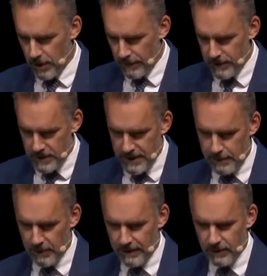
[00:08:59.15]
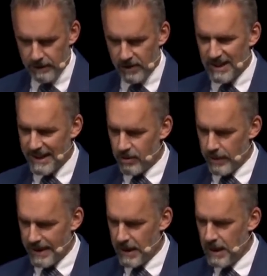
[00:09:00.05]
of the same level of
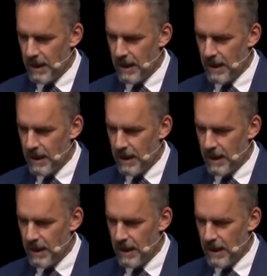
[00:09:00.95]
glittering